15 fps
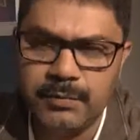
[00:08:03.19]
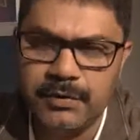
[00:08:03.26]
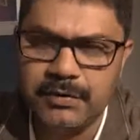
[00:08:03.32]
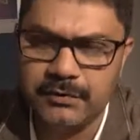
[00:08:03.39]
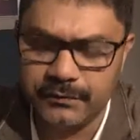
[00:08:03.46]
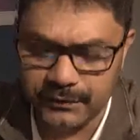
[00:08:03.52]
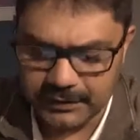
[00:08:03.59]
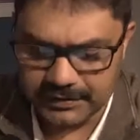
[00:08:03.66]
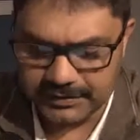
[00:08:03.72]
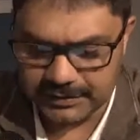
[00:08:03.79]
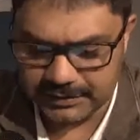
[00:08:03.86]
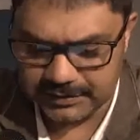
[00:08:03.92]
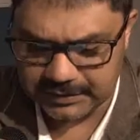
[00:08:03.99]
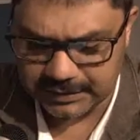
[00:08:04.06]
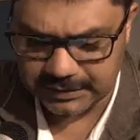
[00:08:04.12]
Humanity
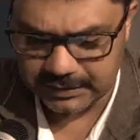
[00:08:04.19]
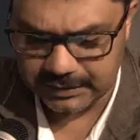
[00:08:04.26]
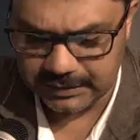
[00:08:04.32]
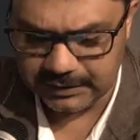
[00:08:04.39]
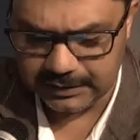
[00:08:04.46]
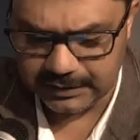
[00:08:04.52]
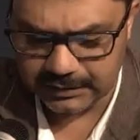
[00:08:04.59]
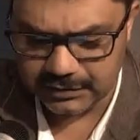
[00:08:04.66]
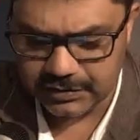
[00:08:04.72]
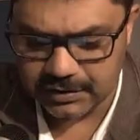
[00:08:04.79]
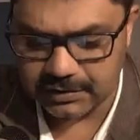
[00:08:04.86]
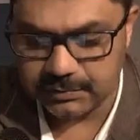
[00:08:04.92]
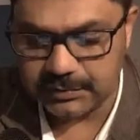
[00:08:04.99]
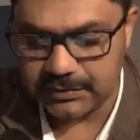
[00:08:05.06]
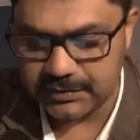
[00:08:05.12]
First is a
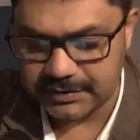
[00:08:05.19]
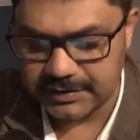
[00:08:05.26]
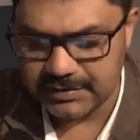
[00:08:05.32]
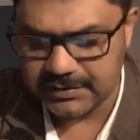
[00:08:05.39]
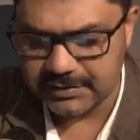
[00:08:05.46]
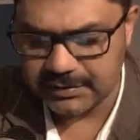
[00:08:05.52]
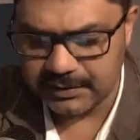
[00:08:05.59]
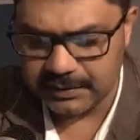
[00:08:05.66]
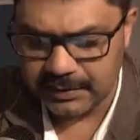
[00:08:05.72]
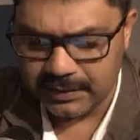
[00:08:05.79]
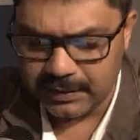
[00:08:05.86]
charitable trust